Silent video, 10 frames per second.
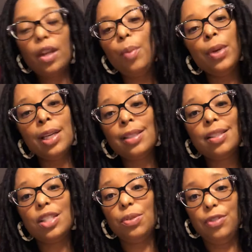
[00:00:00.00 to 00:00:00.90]
because this
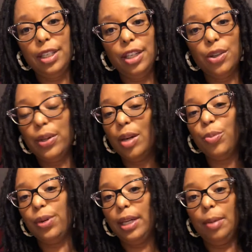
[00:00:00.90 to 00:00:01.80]
is a video and I'm
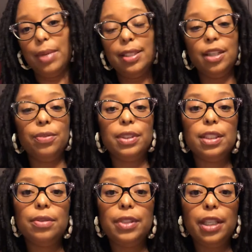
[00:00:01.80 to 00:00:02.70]
bringing myself into
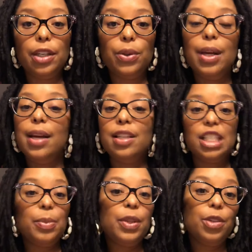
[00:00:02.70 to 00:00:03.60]
the video,
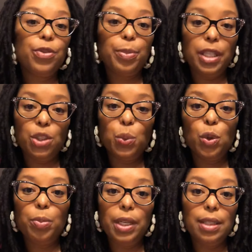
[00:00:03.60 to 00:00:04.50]
some of the information
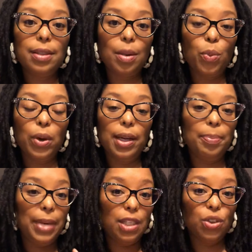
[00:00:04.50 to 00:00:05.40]
will be
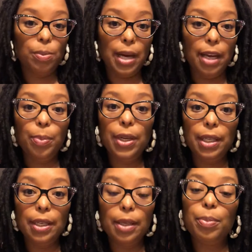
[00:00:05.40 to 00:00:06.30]
somewhat based on my
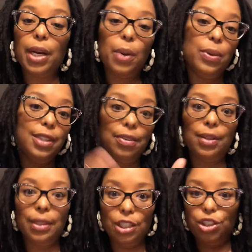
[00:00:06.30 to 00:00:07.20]
opinion, but I will
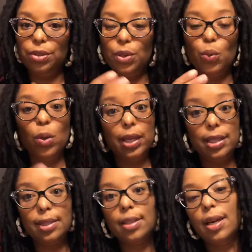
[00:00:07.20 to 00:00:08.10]
definitely let you know what
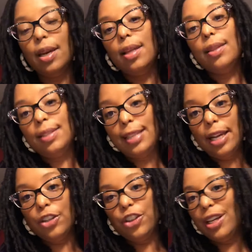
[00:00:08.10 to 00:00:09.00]
is the
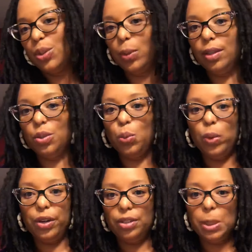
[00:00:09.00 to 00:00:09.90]
standard as well as
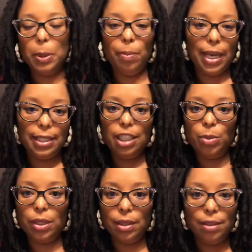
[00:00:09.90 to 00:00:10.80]
what are some of my
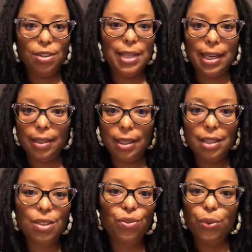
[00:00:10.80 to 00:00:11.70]
tips and
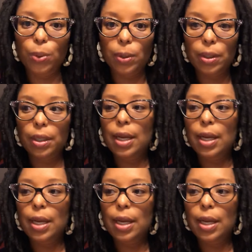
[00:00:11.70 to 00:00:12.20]
techniques for